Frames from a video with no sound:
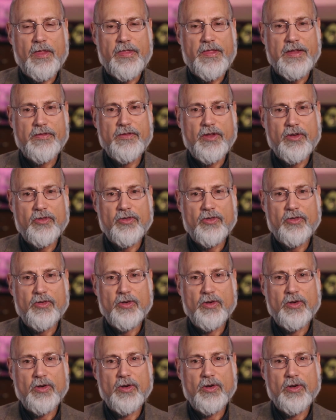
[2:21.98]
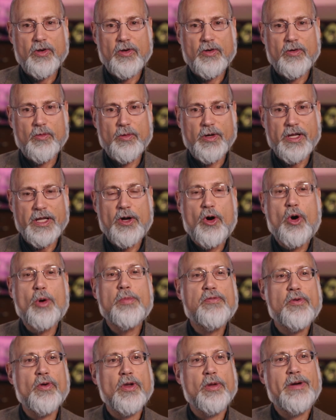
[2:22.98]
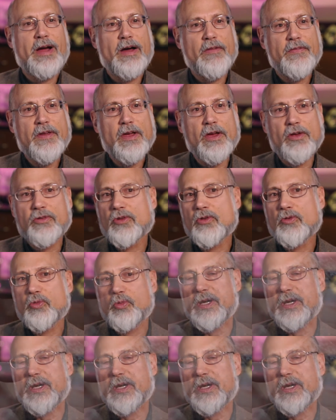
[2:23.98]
The thing that's really hopeful about this is